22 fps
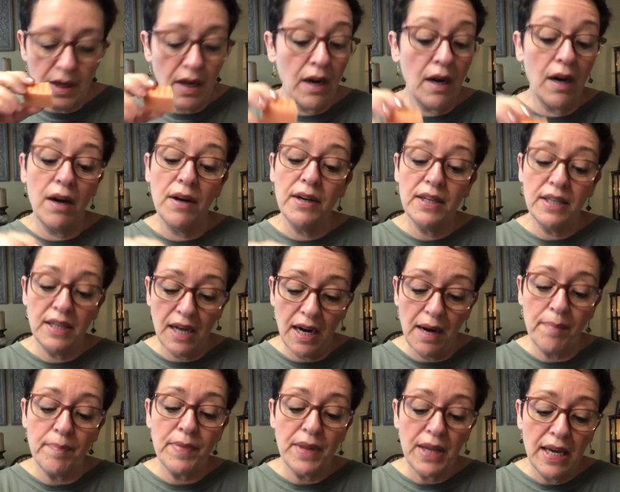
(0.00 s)
Ah,
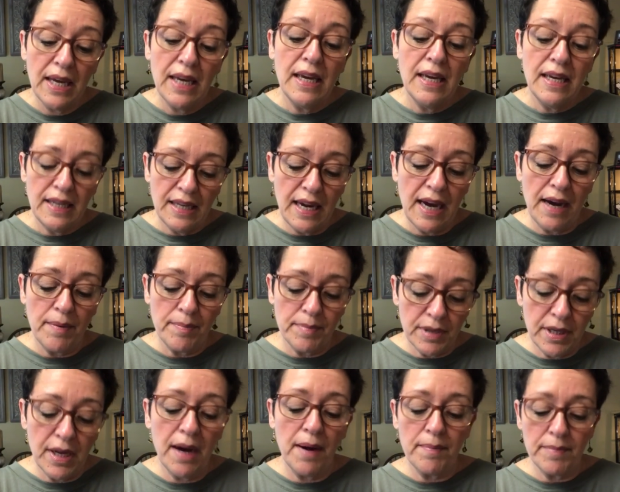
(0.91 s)
yum, yum,
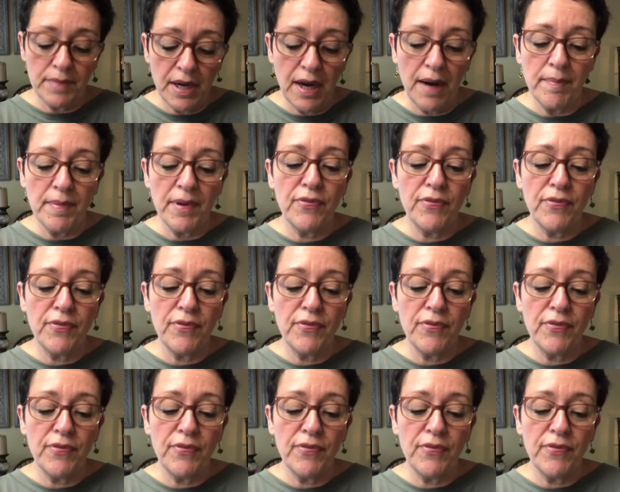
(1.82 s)
yum, yum.